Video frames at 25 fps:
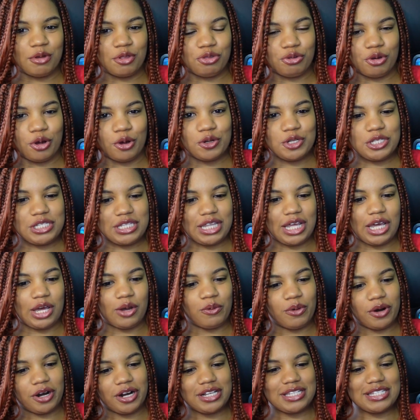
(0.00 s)
of Thrones thing
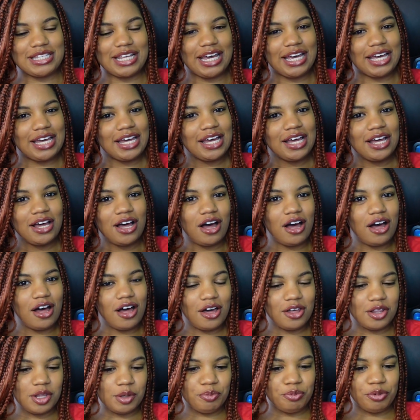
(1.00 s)
where it's like,
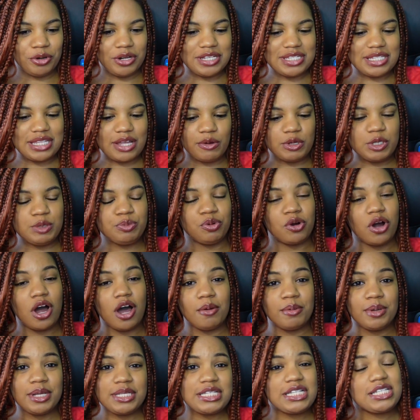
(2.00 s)
oh, the prince that was
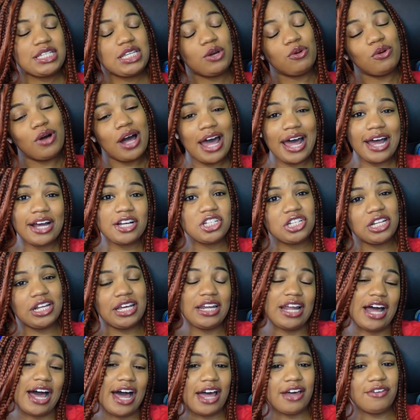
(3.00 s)
promised. It's like, well, actually,
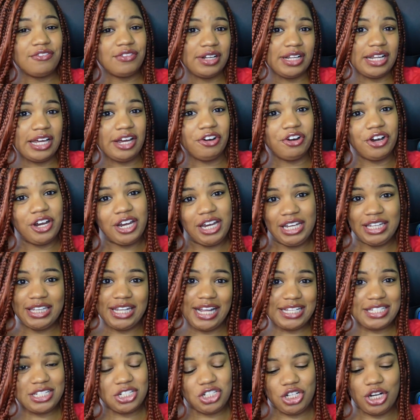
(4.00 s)
in High Valyrian,
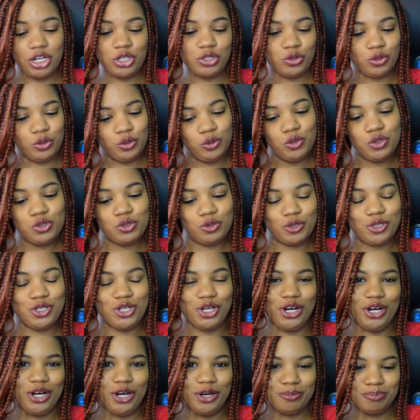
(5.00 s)
that's a gender neutral
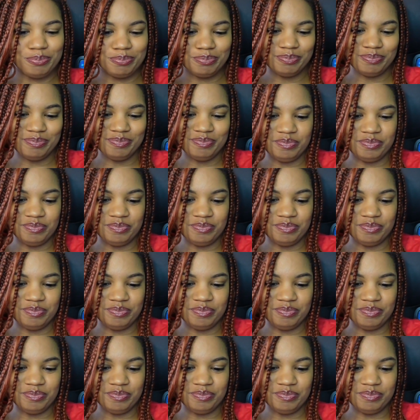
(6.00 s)
term.